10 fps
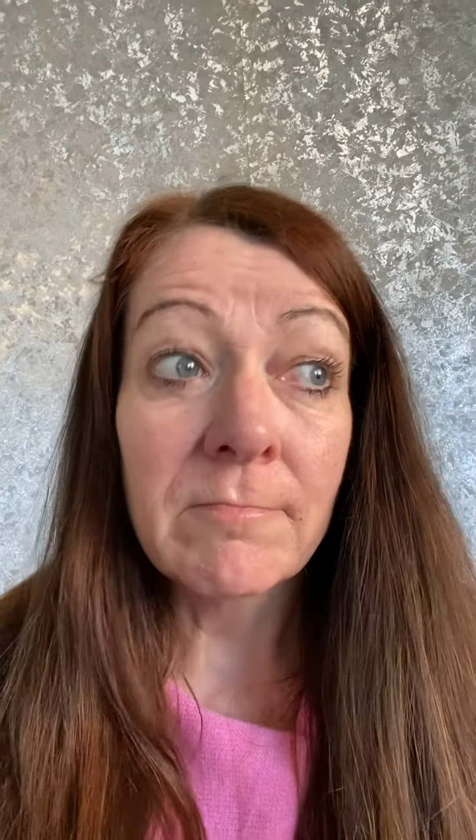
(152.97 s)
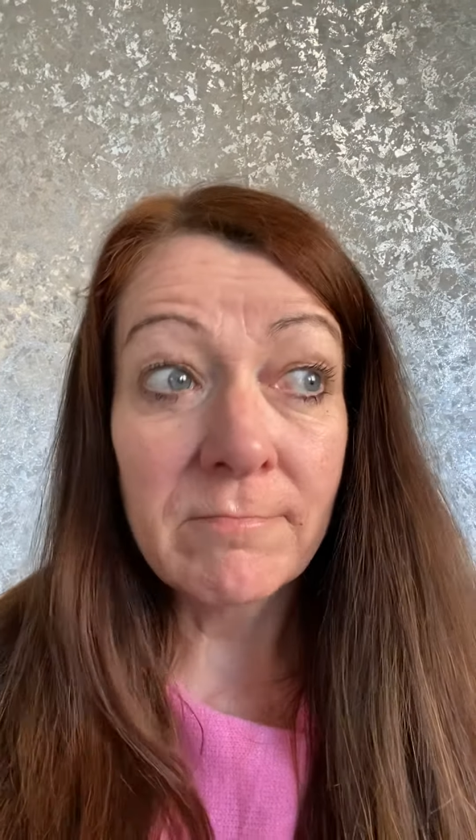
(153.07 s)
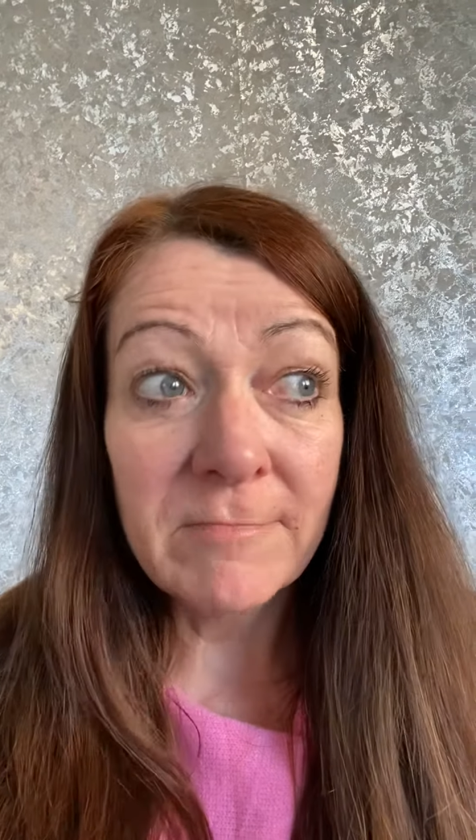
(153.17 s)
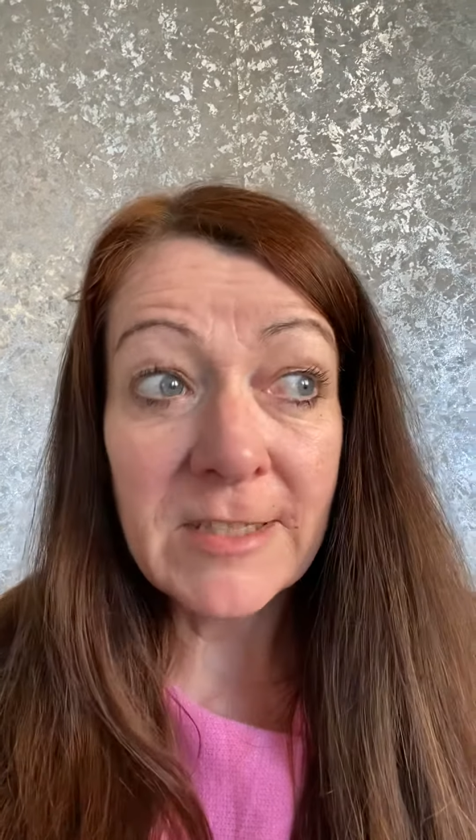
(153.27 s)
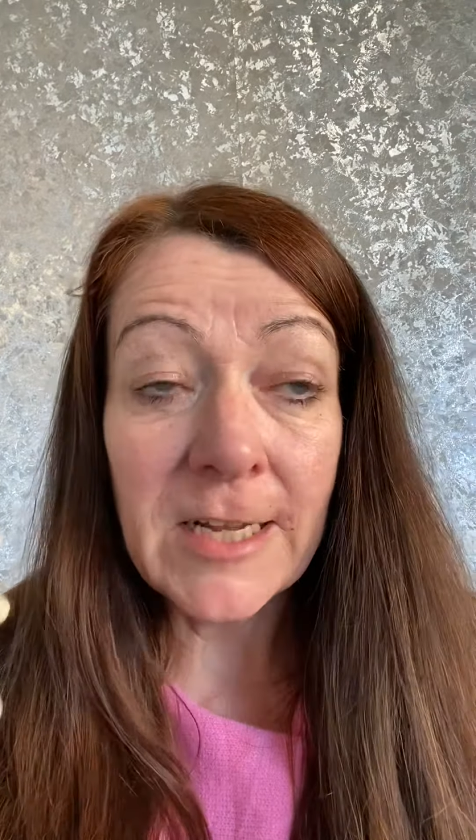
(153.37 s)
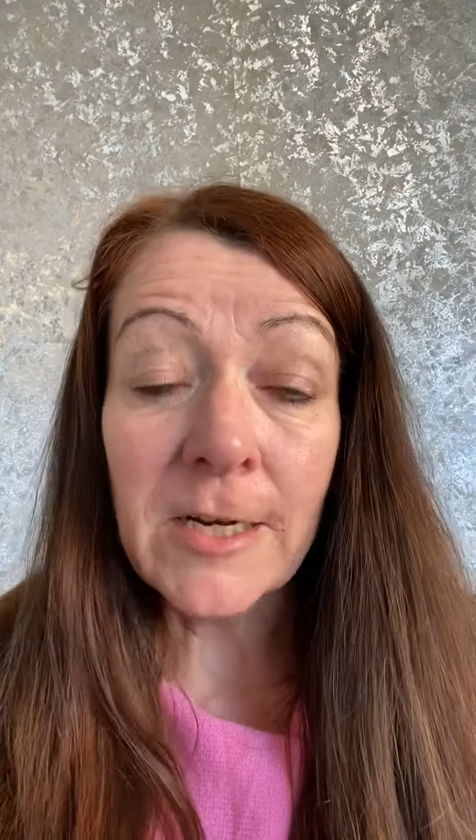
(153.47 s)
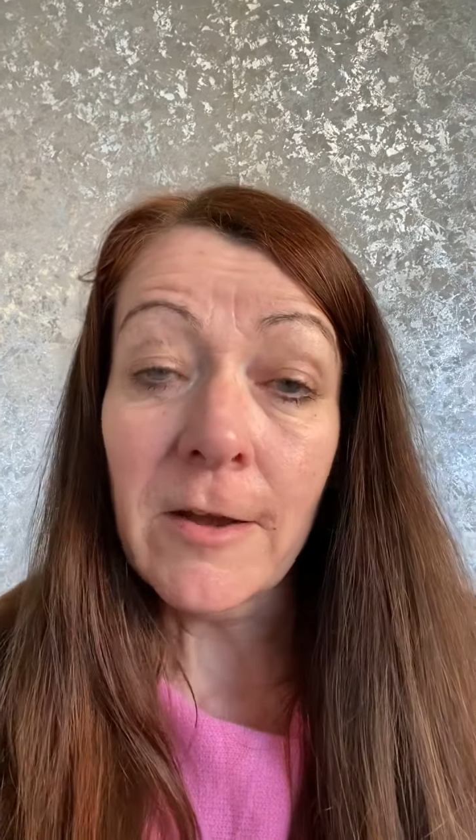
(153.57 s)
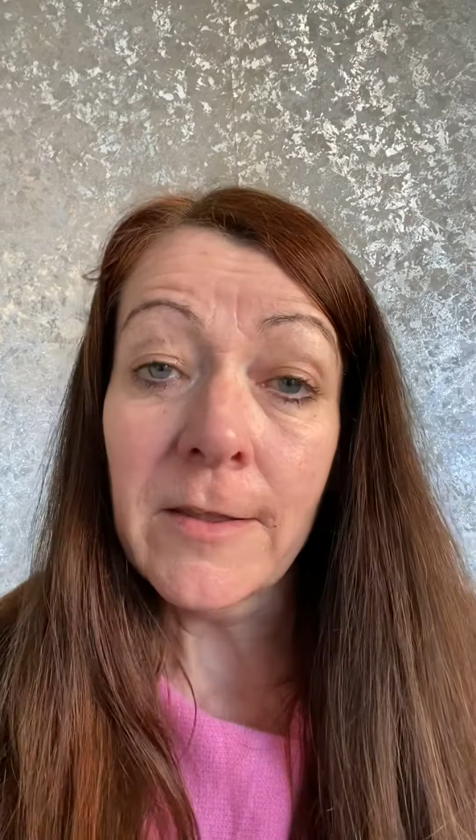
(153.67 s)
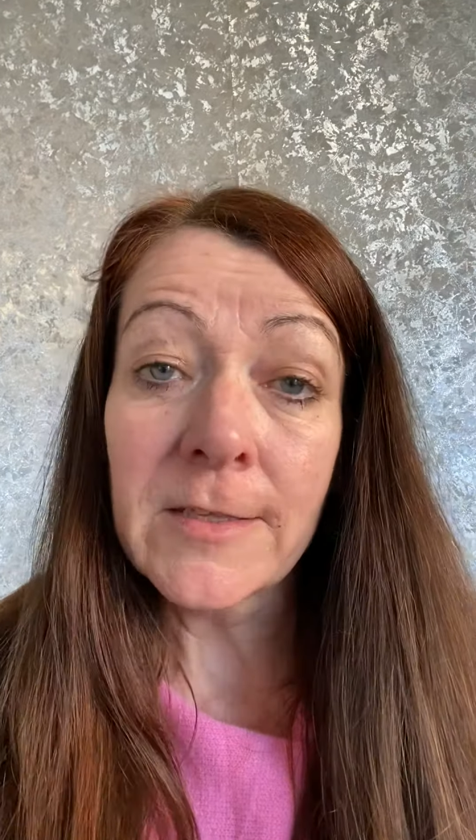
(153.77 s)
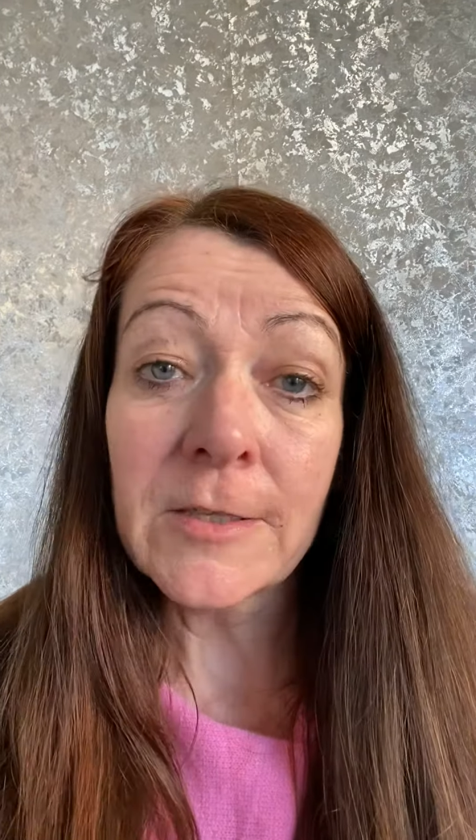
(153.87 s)

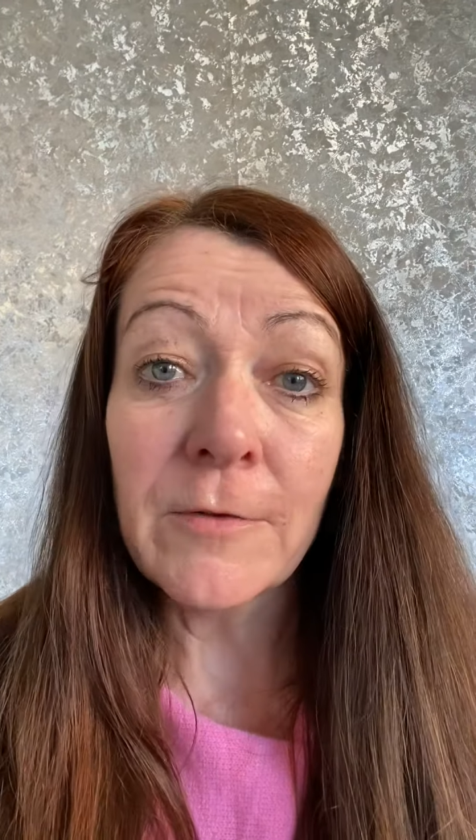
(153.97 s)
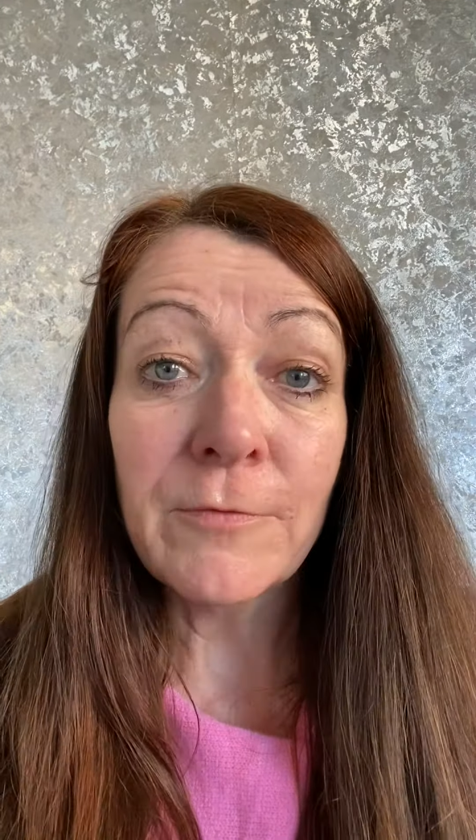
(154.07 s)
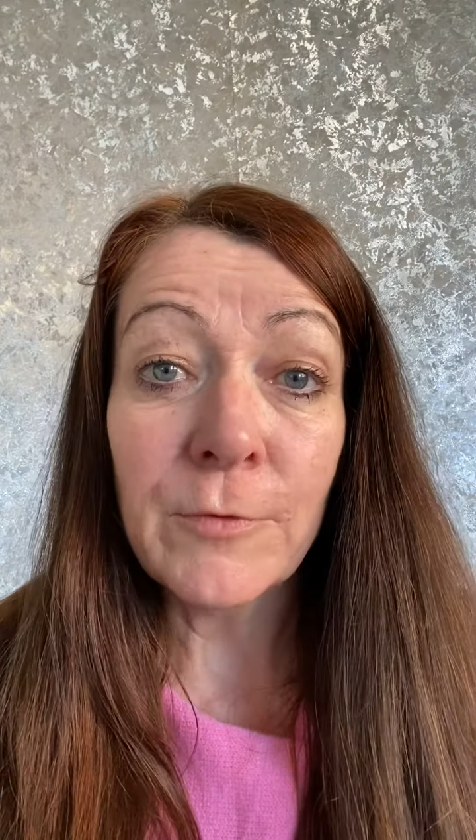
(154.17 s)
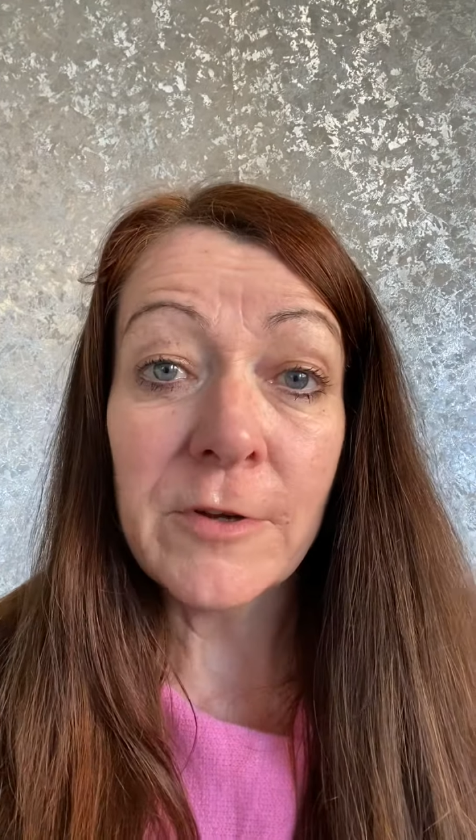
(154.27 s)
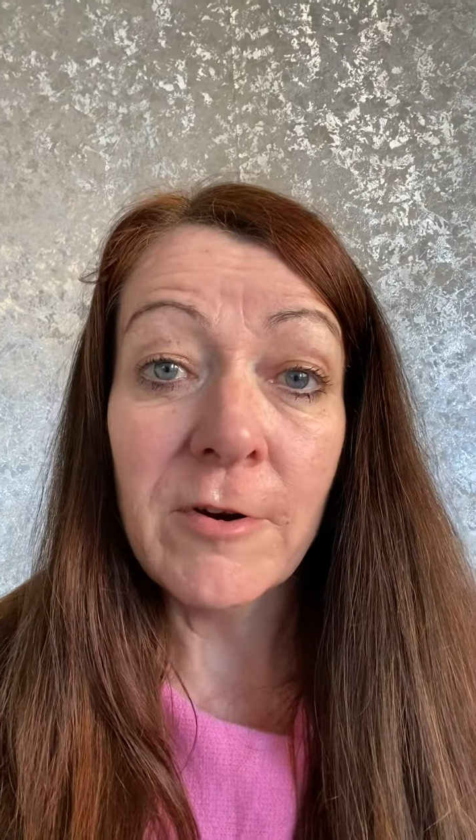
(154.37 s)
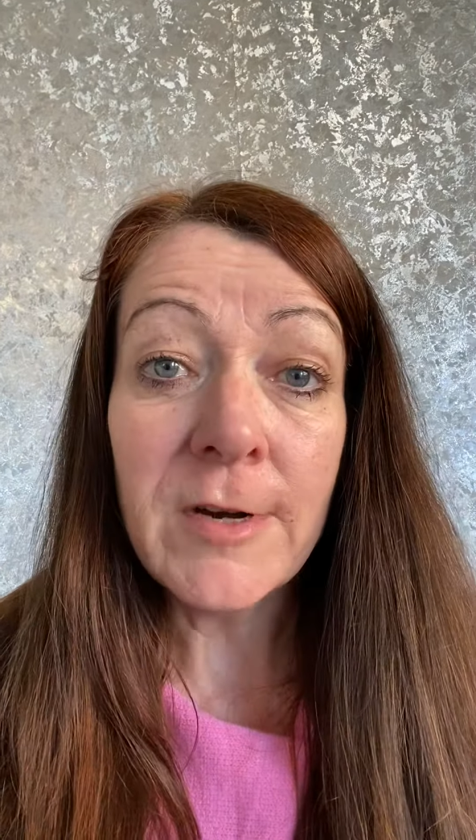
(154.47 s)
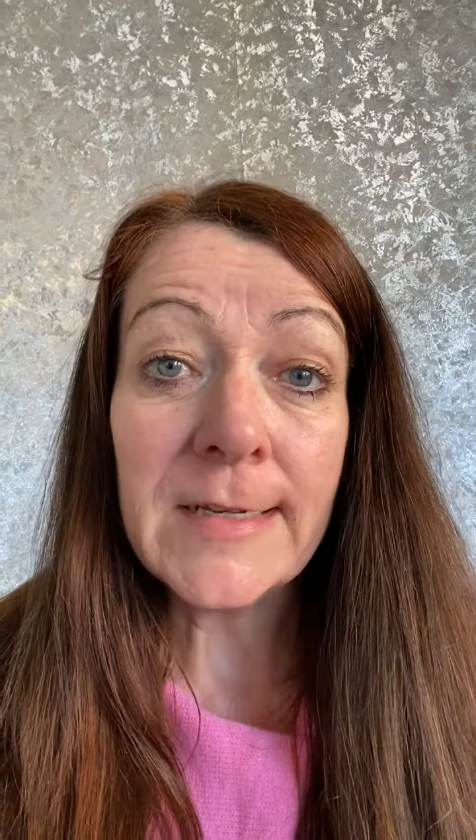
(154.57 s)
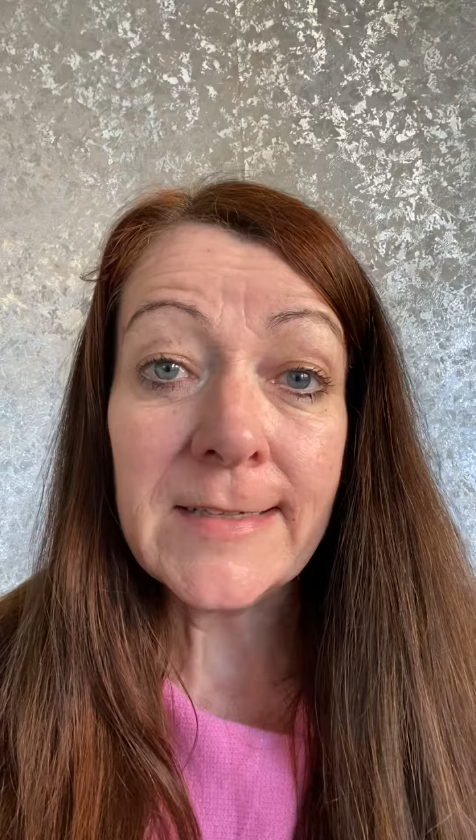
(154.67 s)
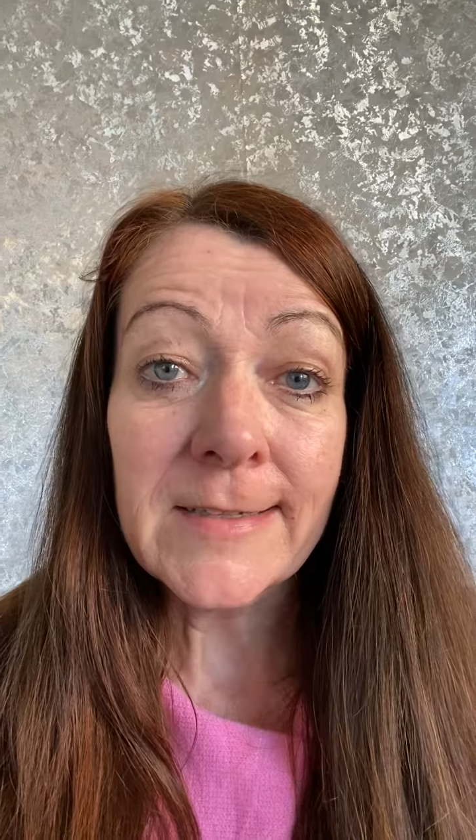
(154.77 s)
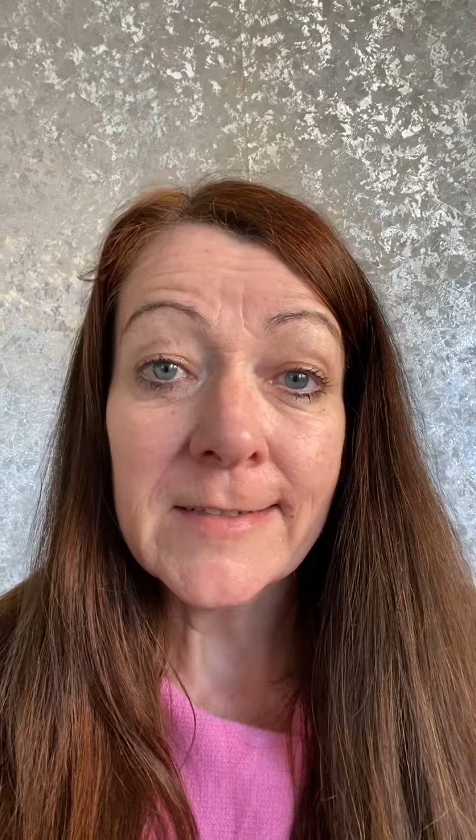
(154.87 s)
sunlight that's going through their
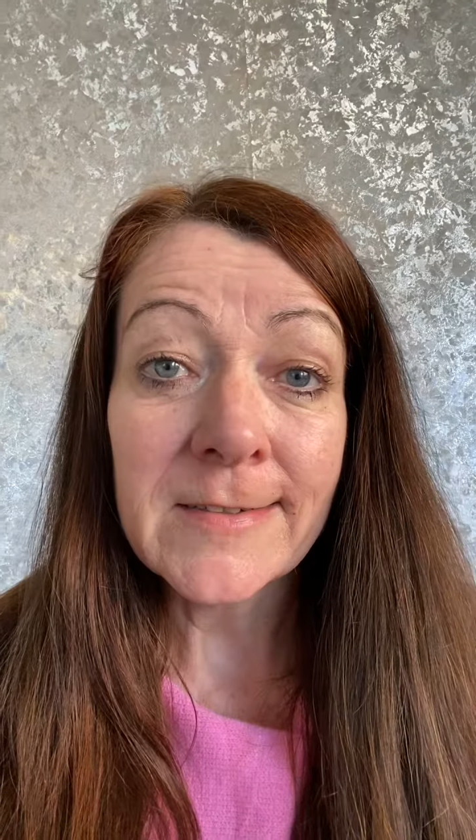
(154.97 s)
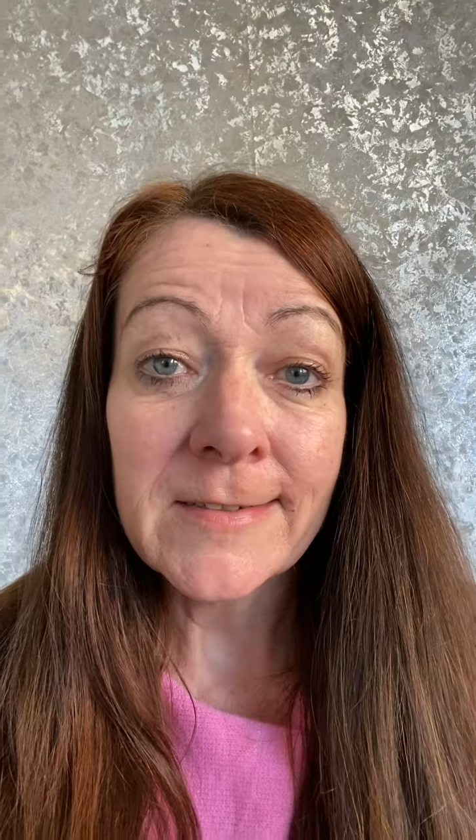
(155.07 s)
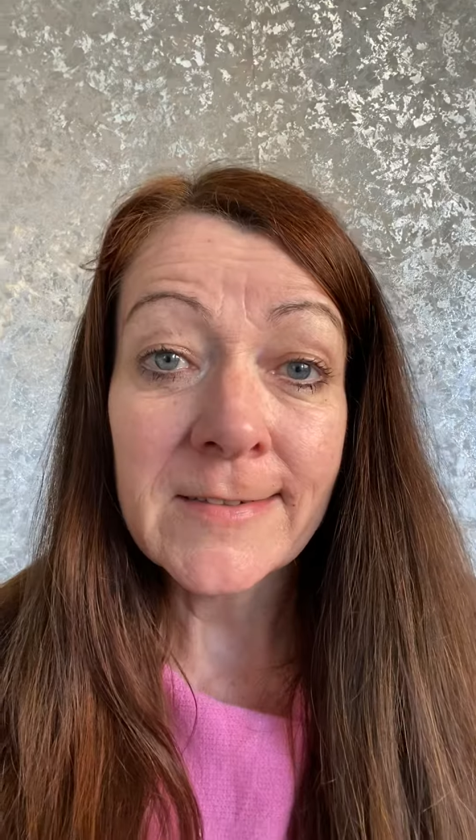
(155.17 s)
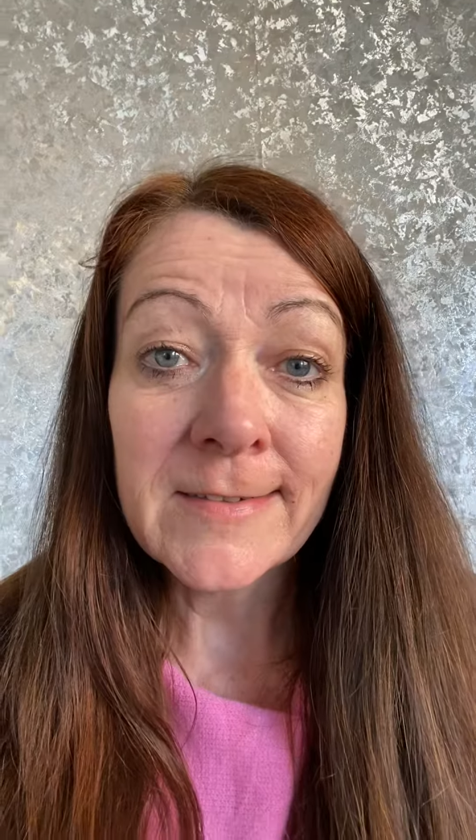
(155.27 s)
eyelids.